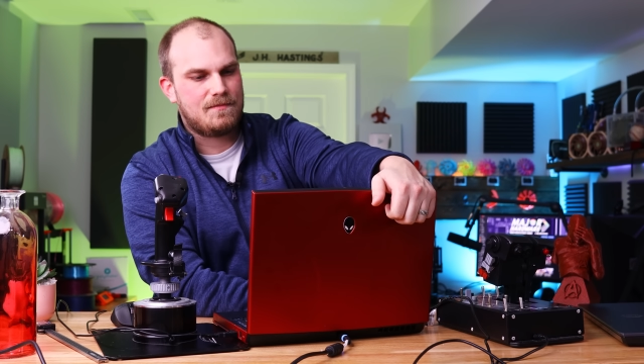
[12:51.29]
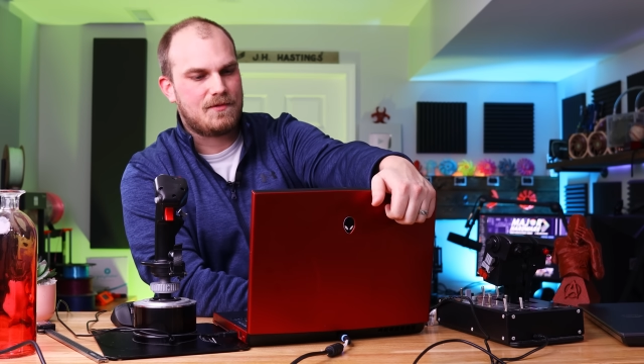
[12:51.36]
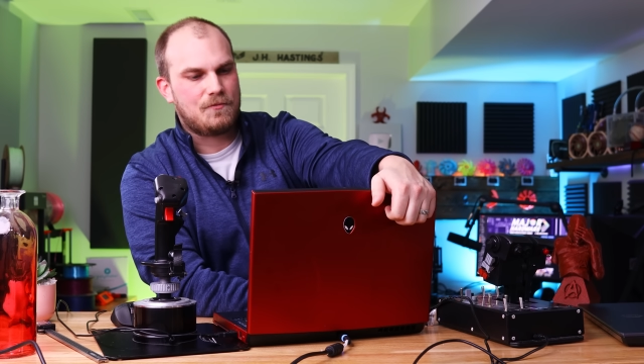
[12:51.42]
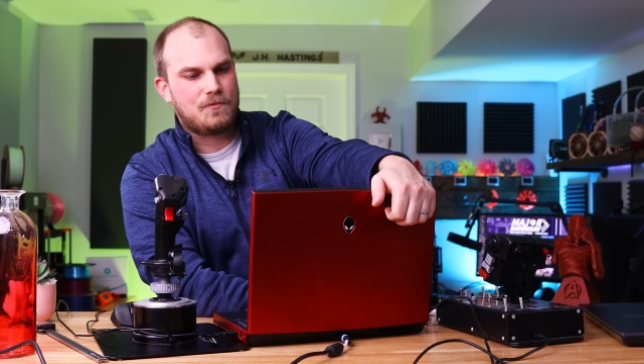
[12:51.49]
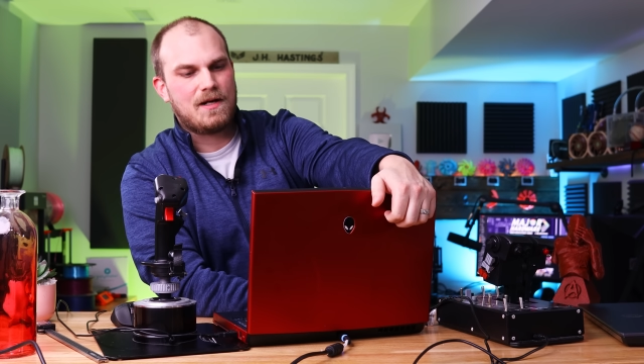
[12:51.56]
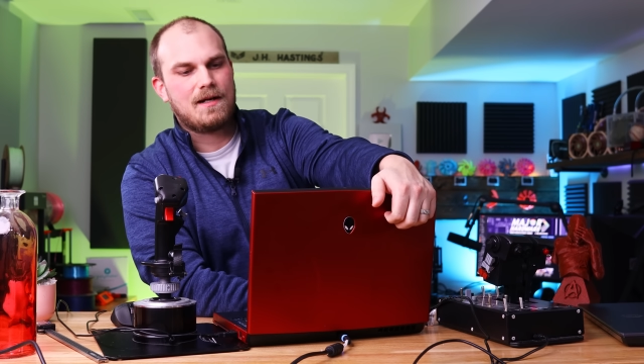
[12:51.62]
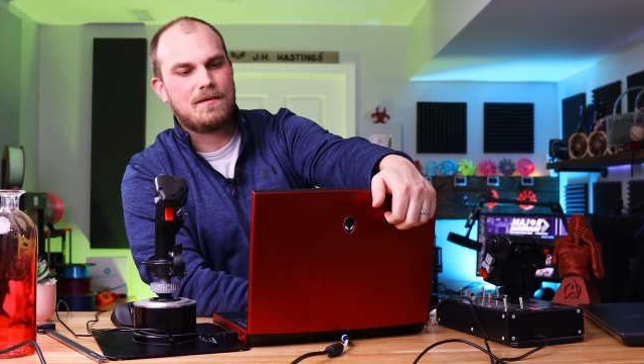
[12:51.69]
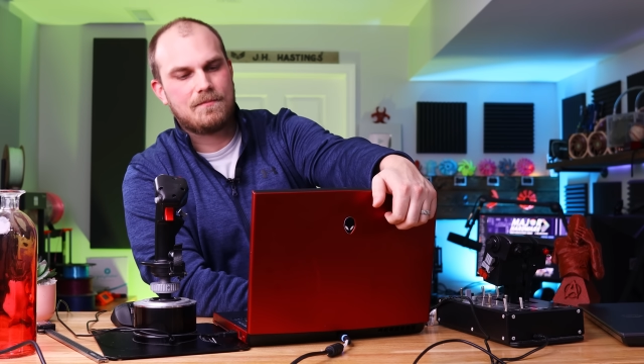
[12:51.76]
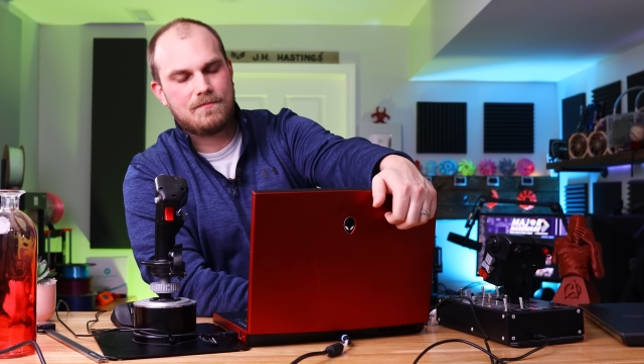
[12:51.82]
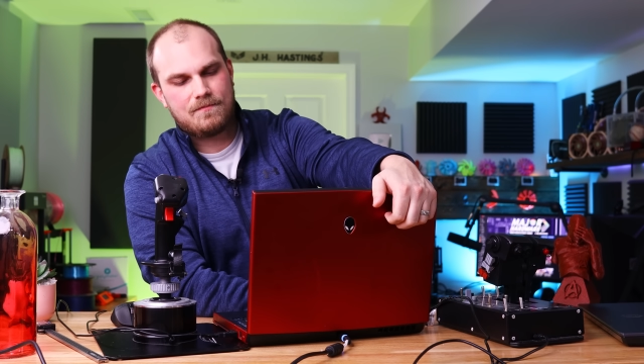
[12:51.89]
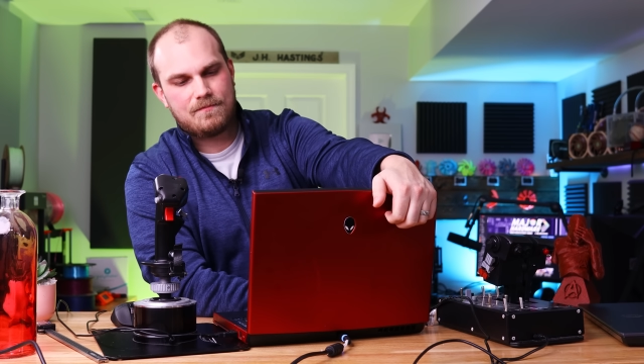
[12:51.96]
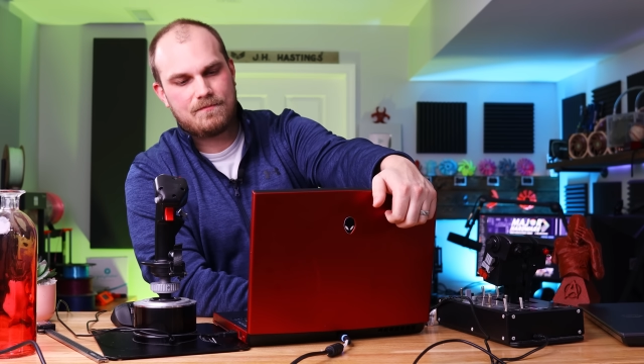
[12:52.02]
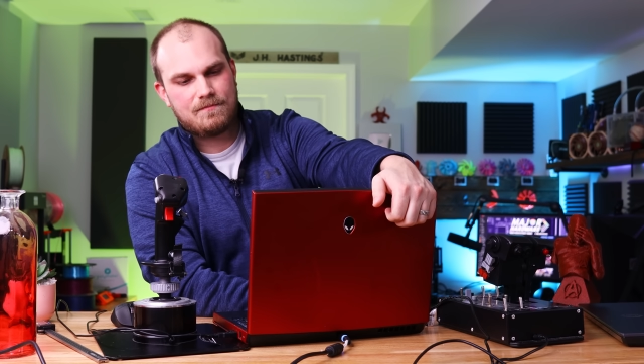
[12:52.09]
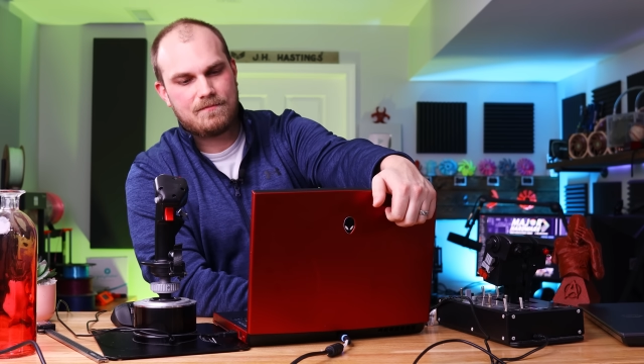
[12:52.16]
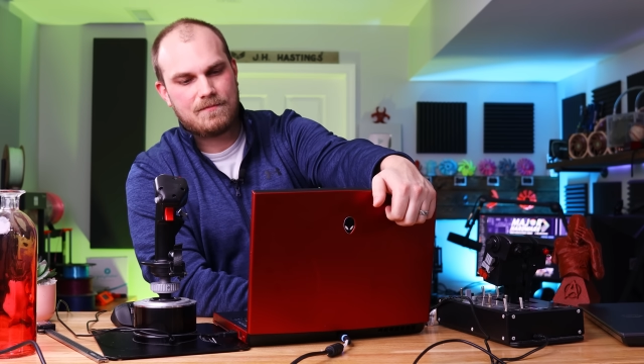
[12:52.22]
the RAM
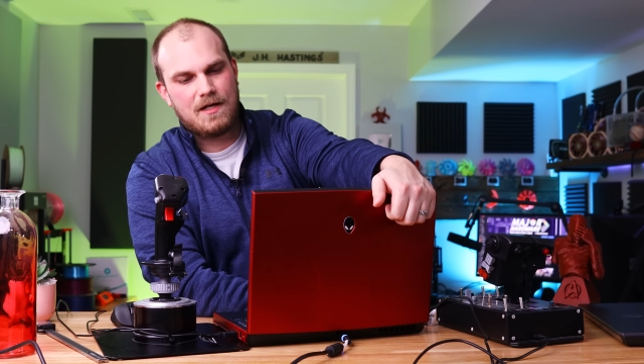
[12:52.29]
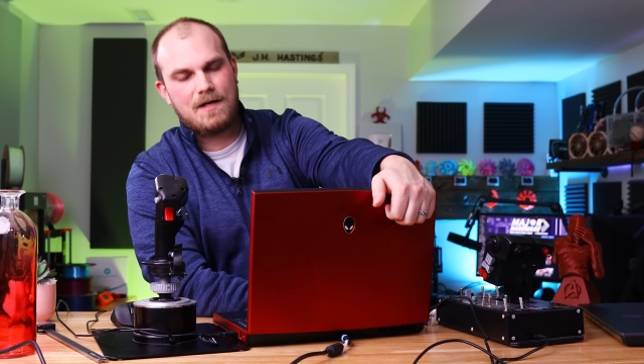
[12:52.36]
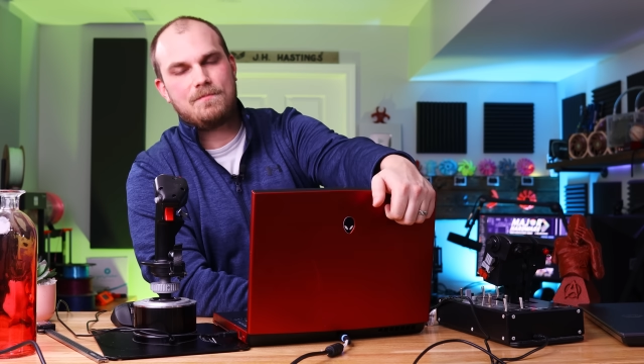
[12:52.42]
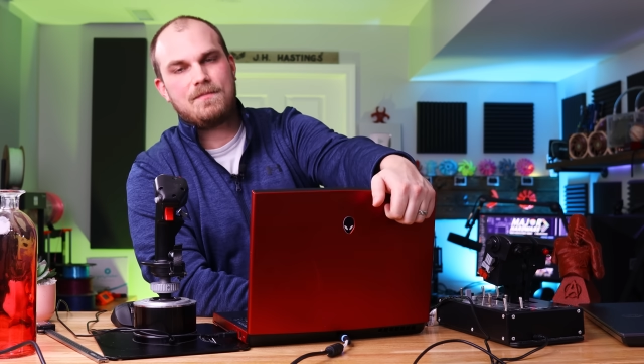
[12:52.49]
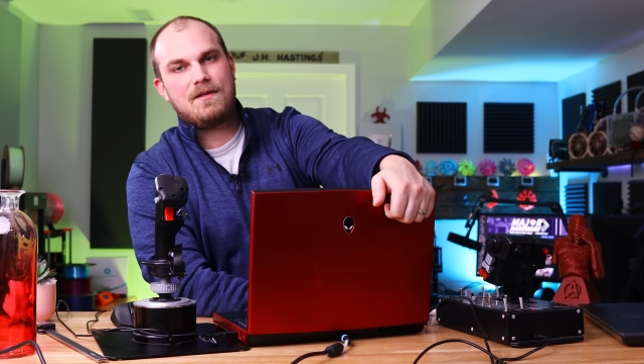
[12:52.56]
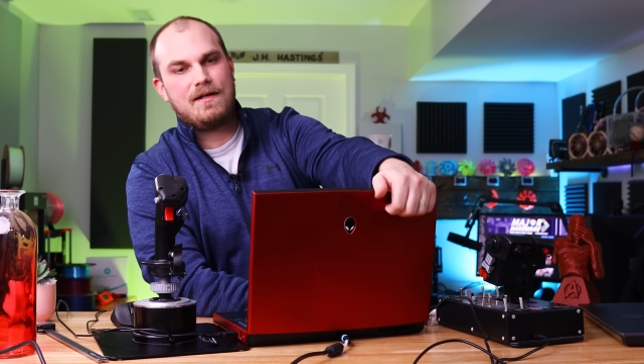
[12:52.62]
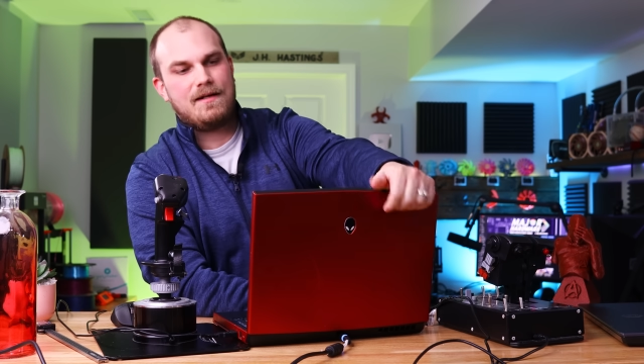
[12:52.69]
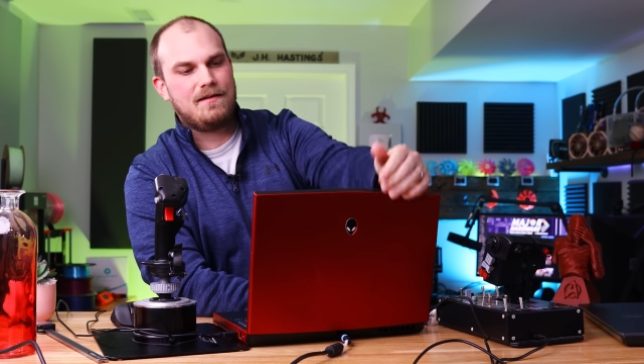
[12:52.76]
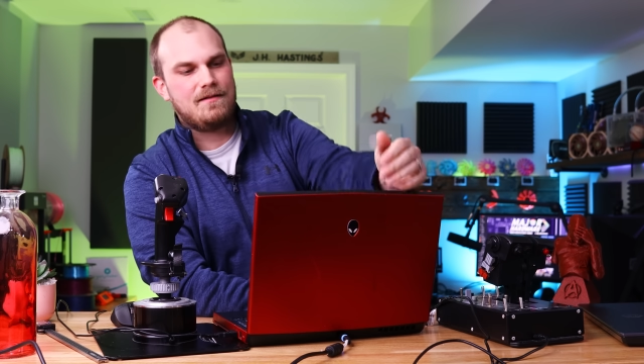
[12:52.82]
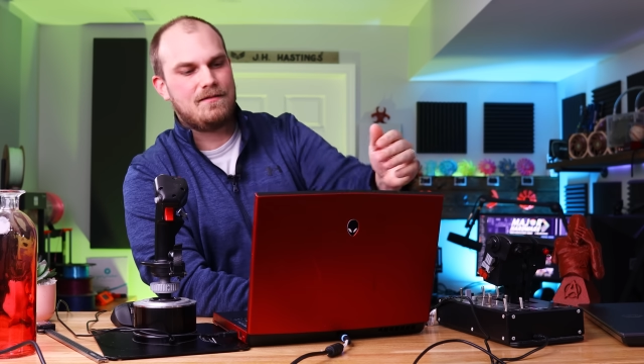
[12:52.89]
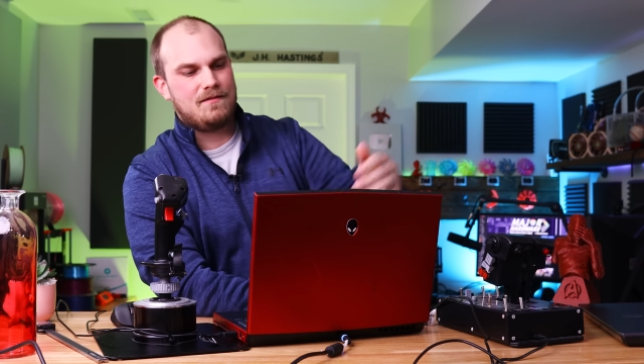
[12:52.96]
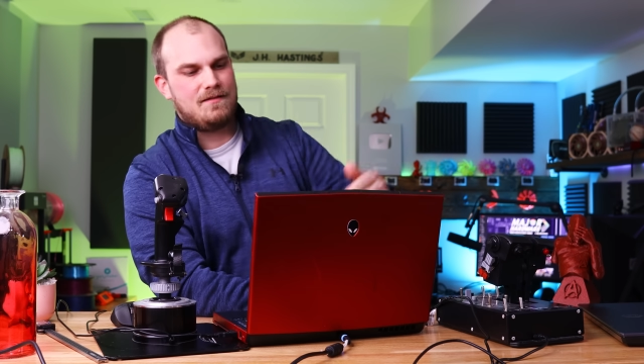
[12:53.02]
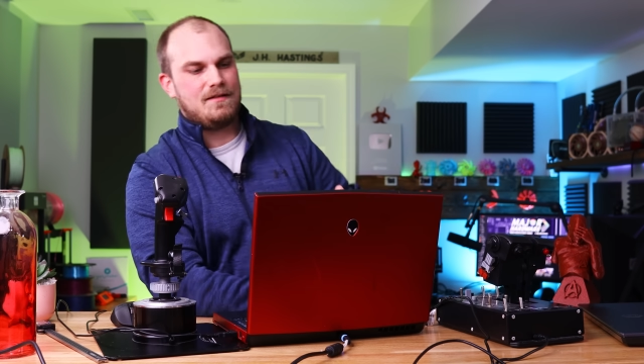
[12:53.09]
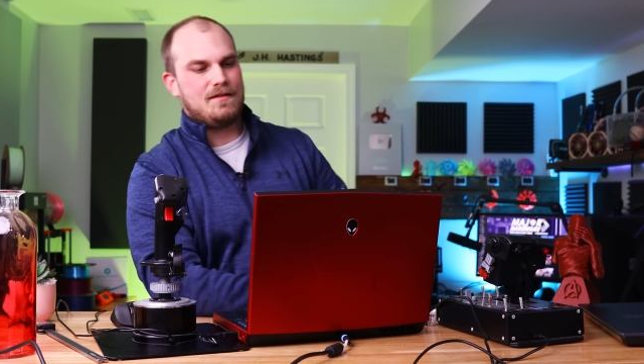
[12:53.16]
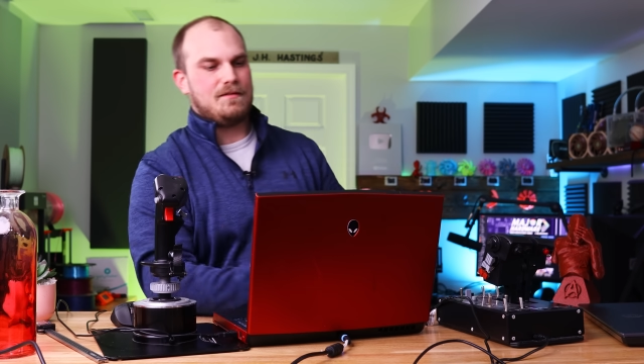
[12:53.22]
updated
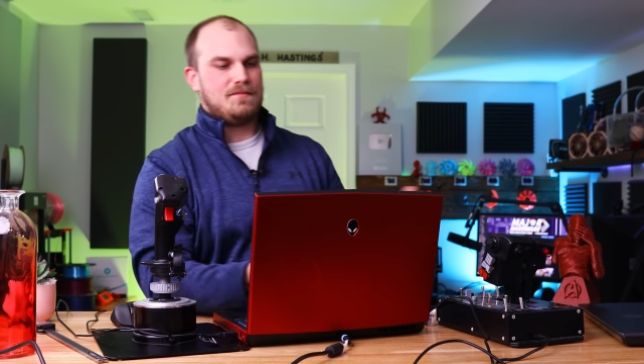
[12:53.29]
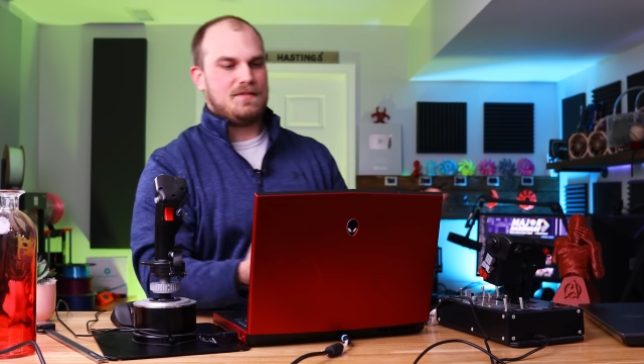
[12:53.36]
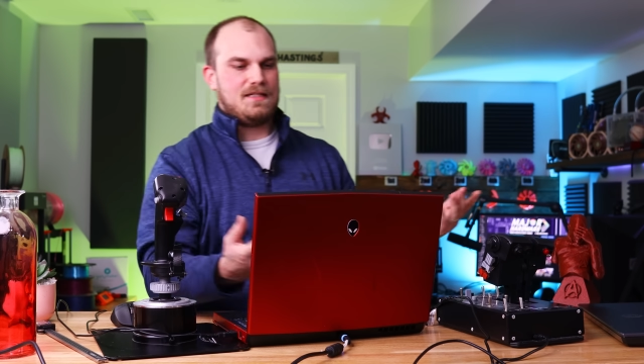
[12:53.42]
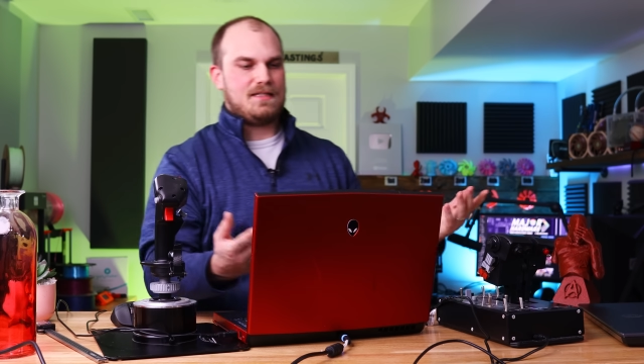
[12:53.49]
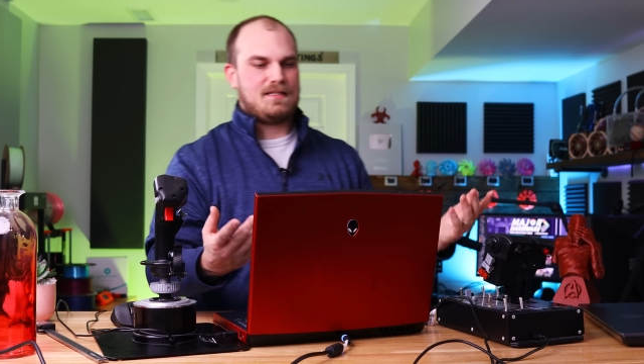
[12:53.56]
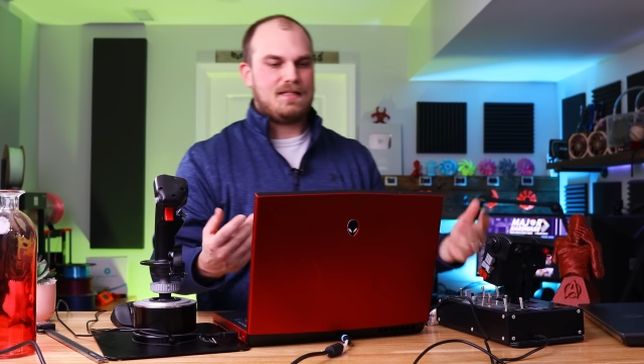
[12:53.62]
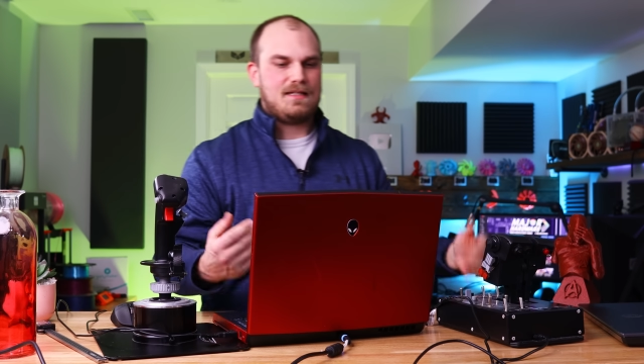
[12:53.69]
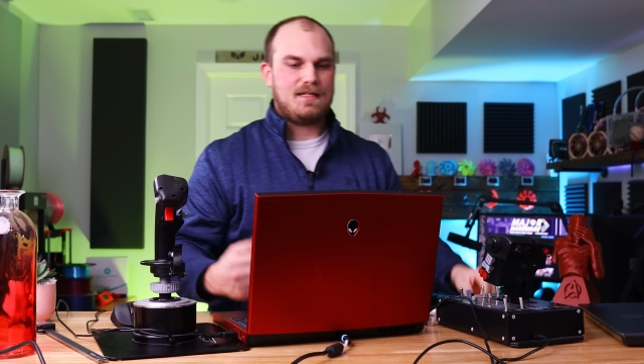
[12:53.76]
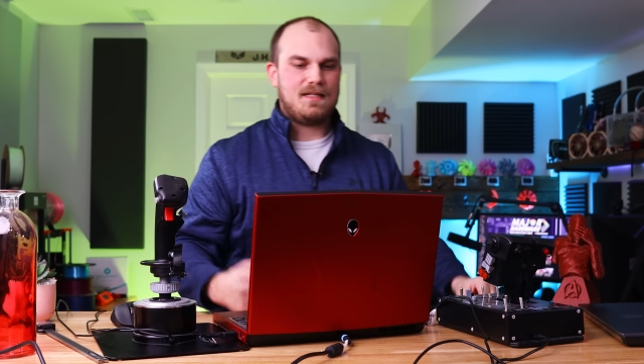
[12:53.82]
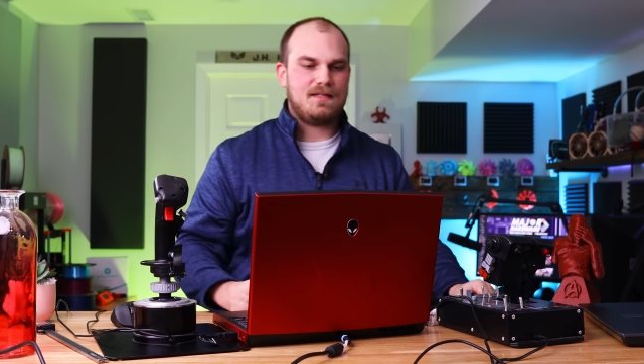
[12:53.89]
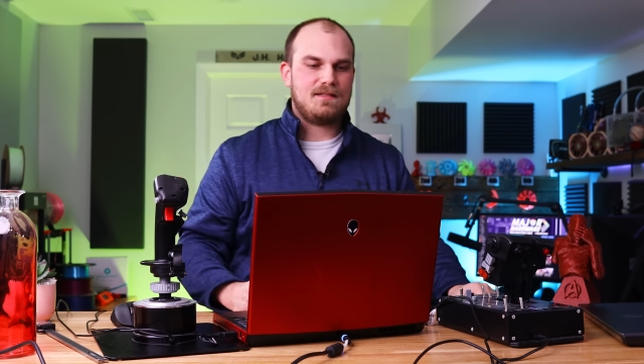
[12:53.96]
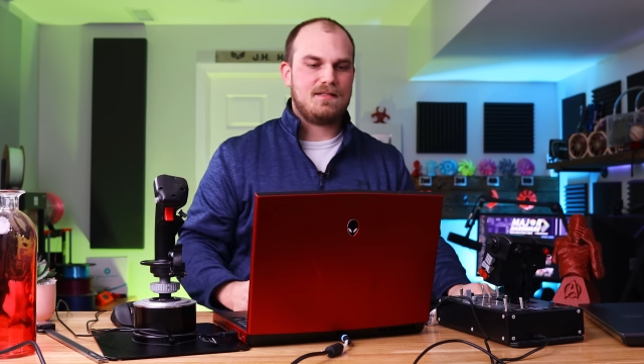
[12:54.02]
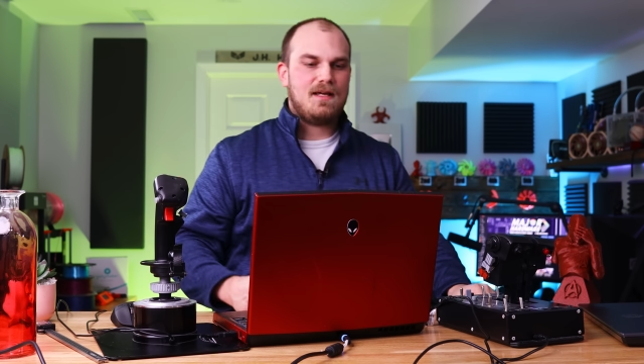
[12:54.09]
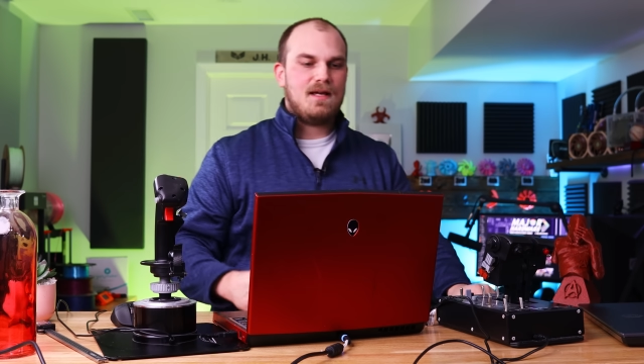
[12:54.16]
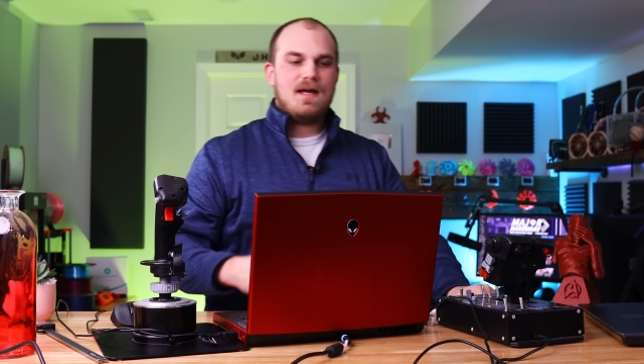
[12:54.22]
to 16
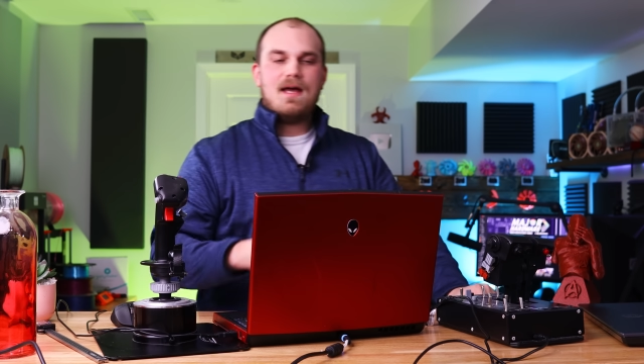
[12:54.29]
gigs.